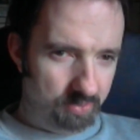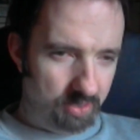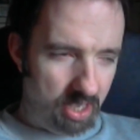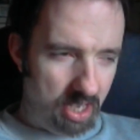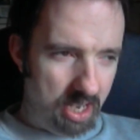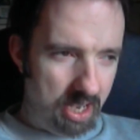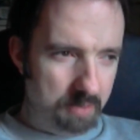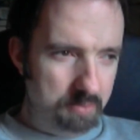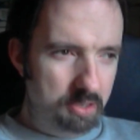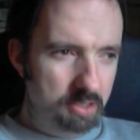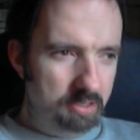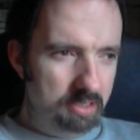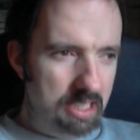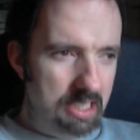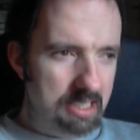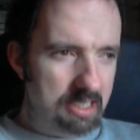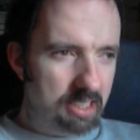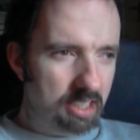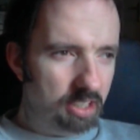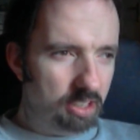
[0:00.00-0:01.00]
I'm not into
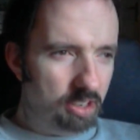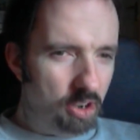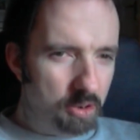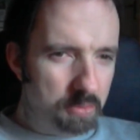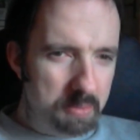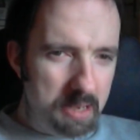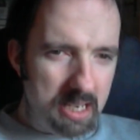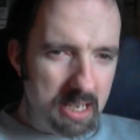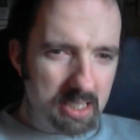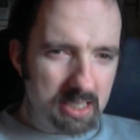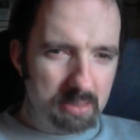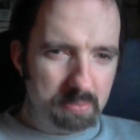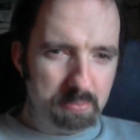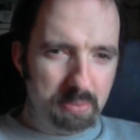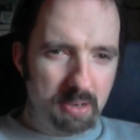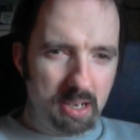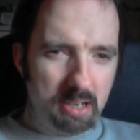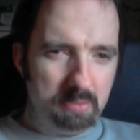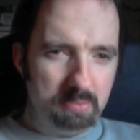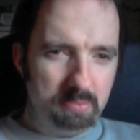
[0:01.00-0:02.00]
the comics, but
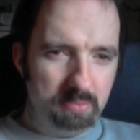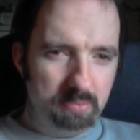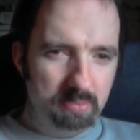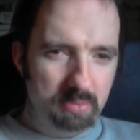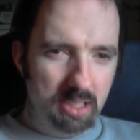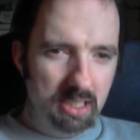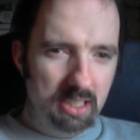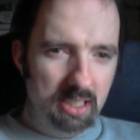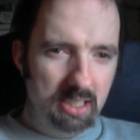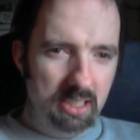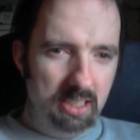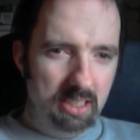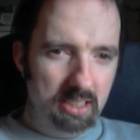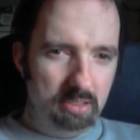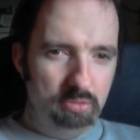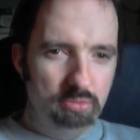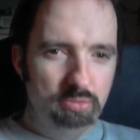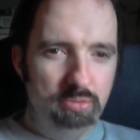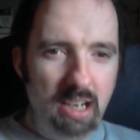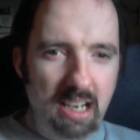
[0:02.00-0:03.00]
I'm
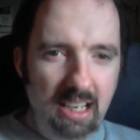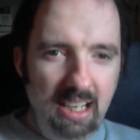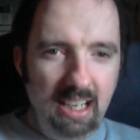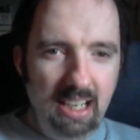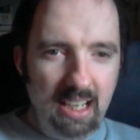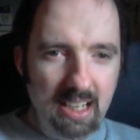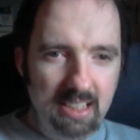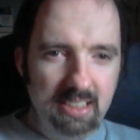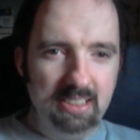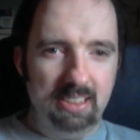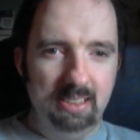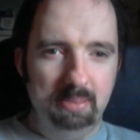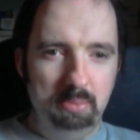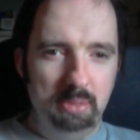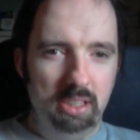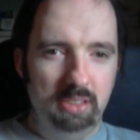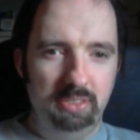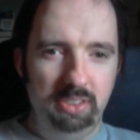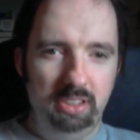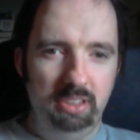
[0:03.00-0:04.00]
really into the
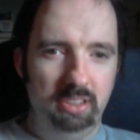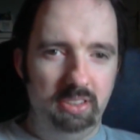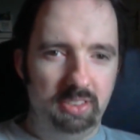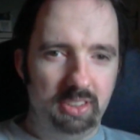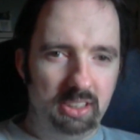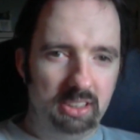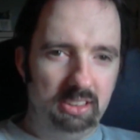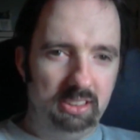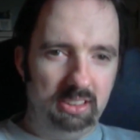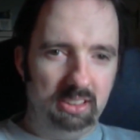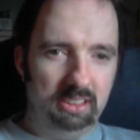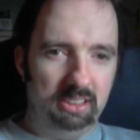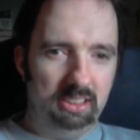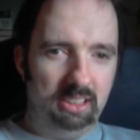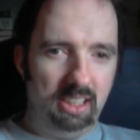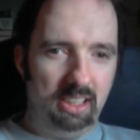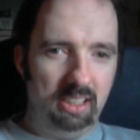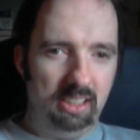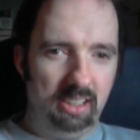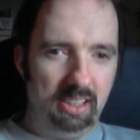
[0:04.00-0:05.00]
Marvel Universe,
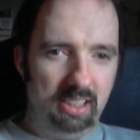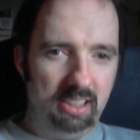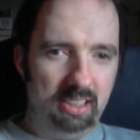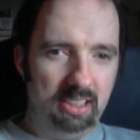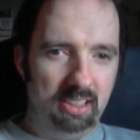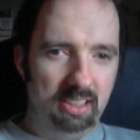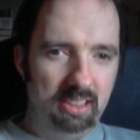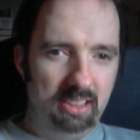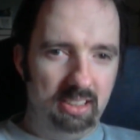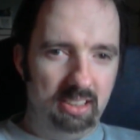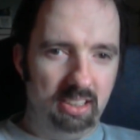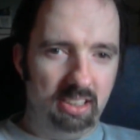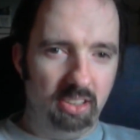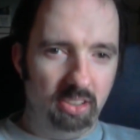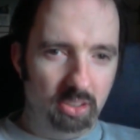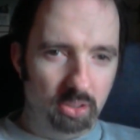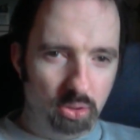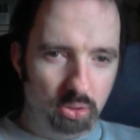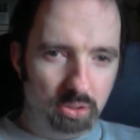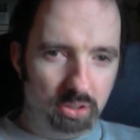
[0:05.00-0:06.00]
kind of like the
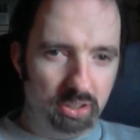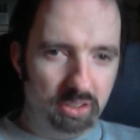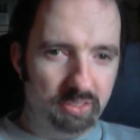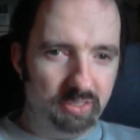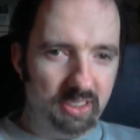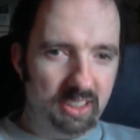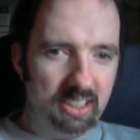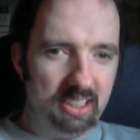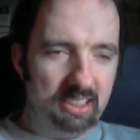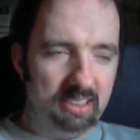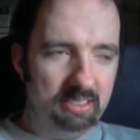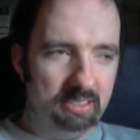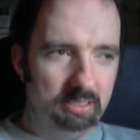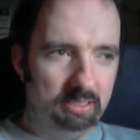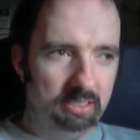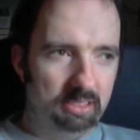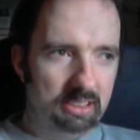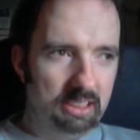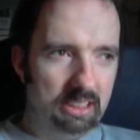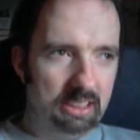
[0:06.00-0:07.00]
lore of it,
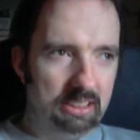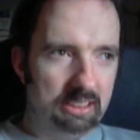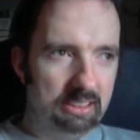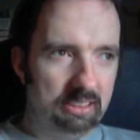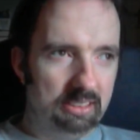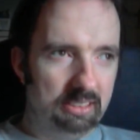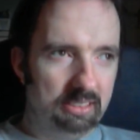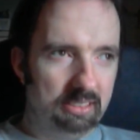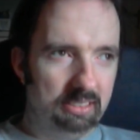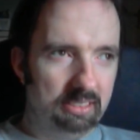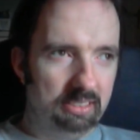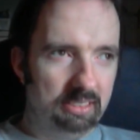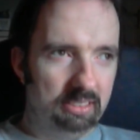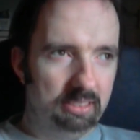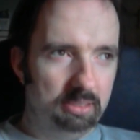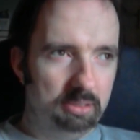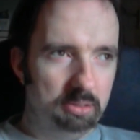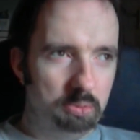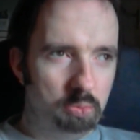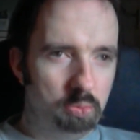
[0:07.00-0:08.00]
and
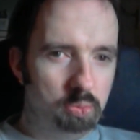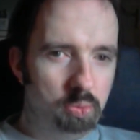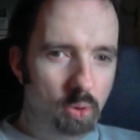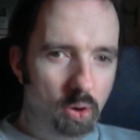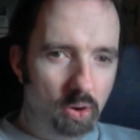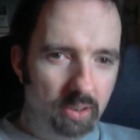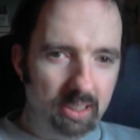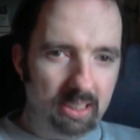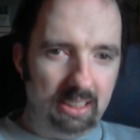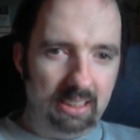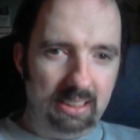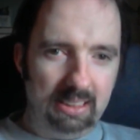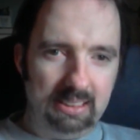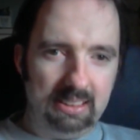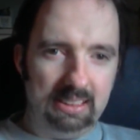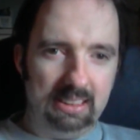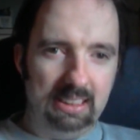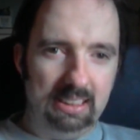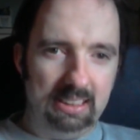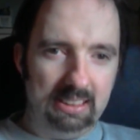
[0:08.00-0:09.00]
what is
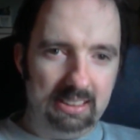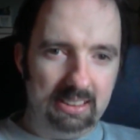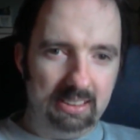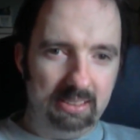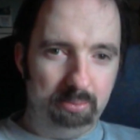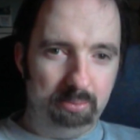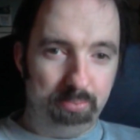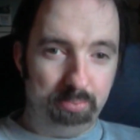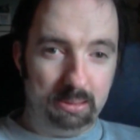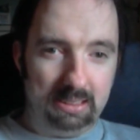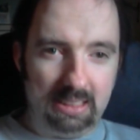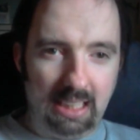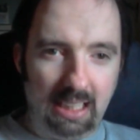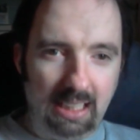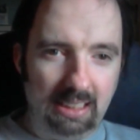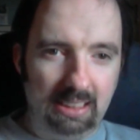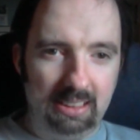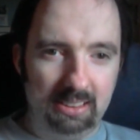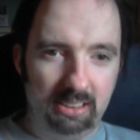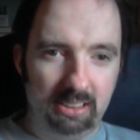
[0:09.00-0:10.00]
this
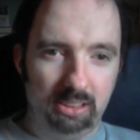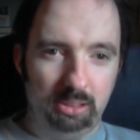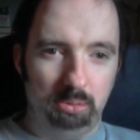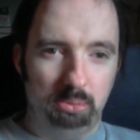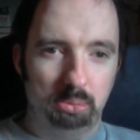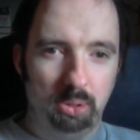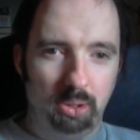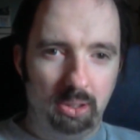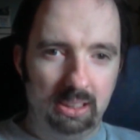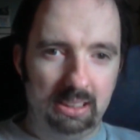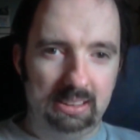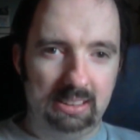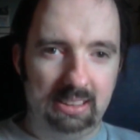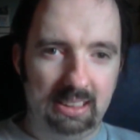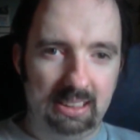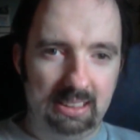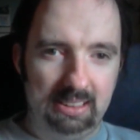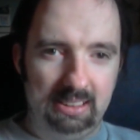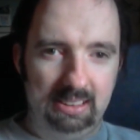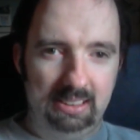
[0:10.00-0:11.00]
pertaining to? What is
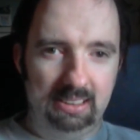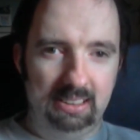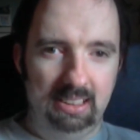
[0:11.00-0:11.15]
this?